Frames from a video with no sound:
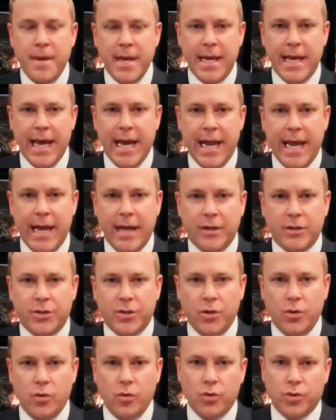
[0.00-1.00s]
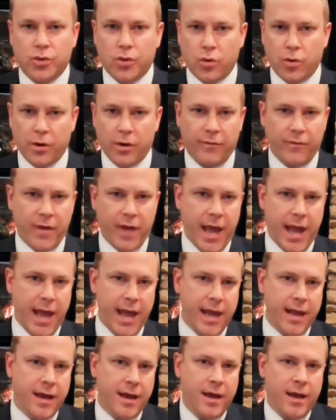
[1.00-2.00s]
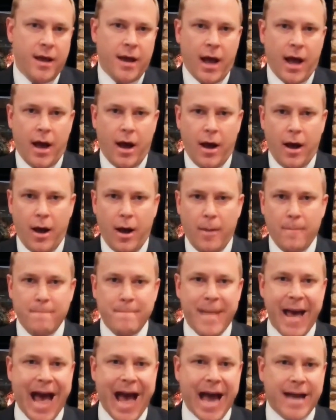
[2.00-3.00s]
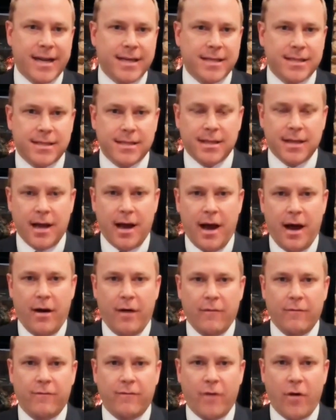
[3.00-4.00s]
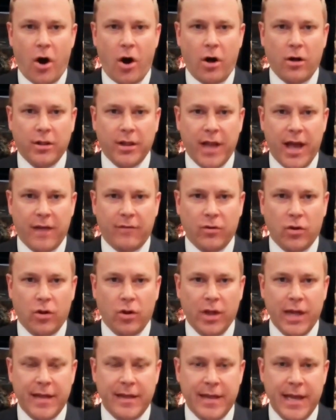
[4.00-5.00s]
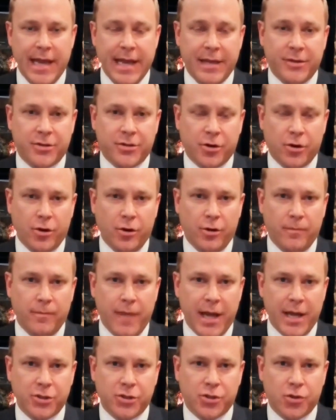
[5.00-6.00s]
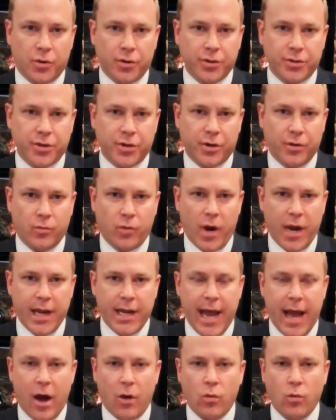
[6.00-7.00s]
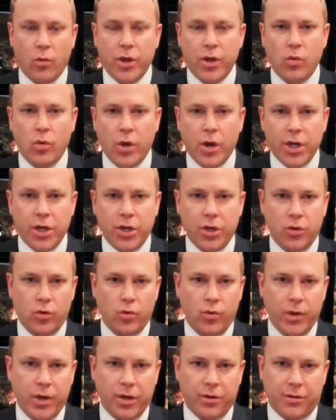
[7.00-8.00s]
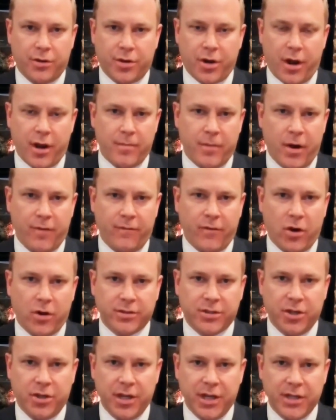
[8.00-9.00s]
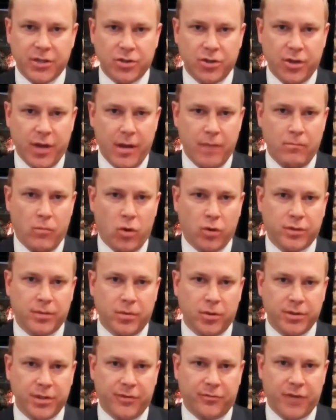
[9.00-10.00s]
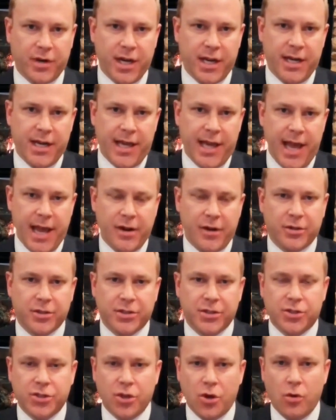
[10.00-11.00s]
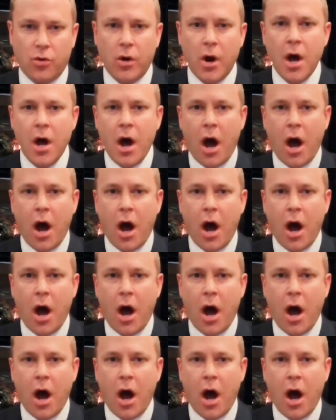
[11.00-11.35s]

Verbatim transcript: be getting to sort of a max vol level in the interim and short term right now. What you want to do when you're talking about volatility is look at multiple different indicators. And so